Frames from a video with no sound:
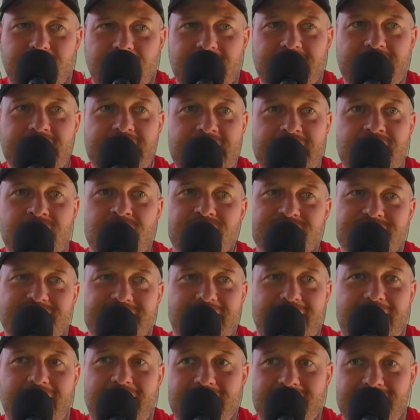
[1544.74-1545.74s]
and he knows,
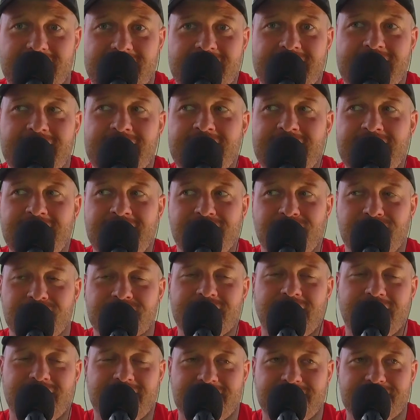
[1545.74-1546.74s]
yeah. and he
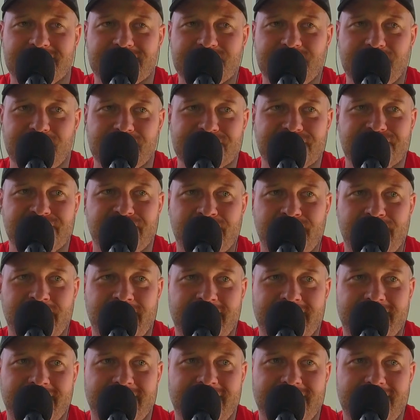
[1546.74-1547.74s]
knows how to dispose of a
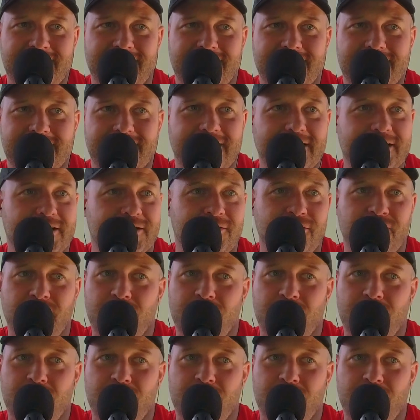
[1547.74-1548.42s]
body. He like i